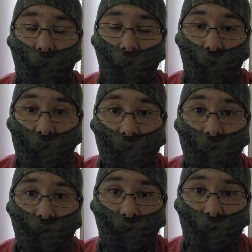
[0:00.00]

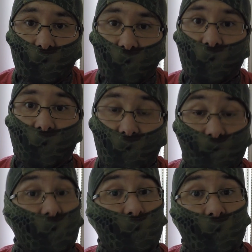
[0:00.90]
Cranky so he can
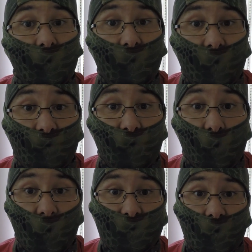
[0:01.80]
actually keep an eye out for
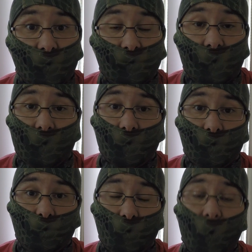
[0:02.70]
myself and
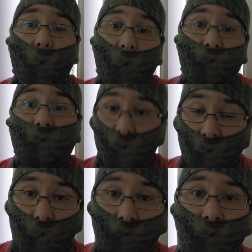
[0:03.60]
my wife The
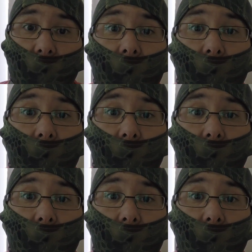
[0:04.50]
Don